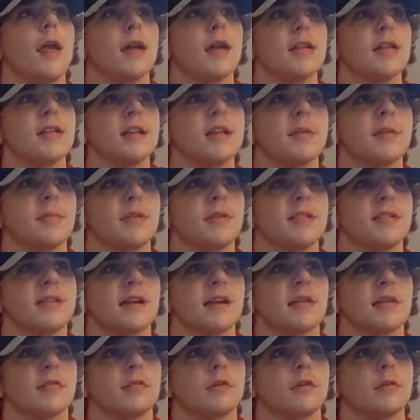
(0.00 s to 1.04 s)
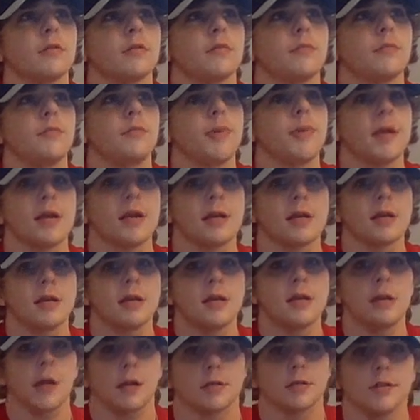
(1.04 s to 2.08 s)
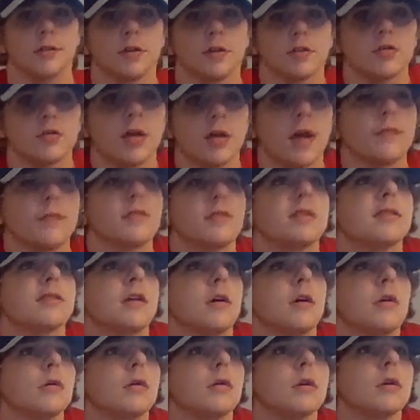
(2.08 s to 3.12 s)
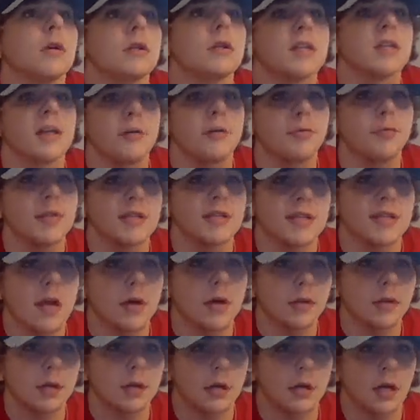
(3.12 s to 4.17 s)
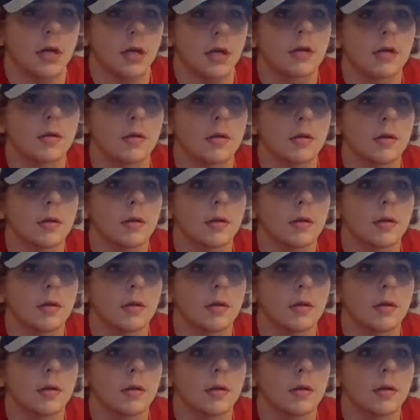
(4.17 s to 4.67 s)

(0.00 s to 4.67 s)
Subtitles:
and Tampa's second round pick in next year's draft. So Tampa is now on the clock.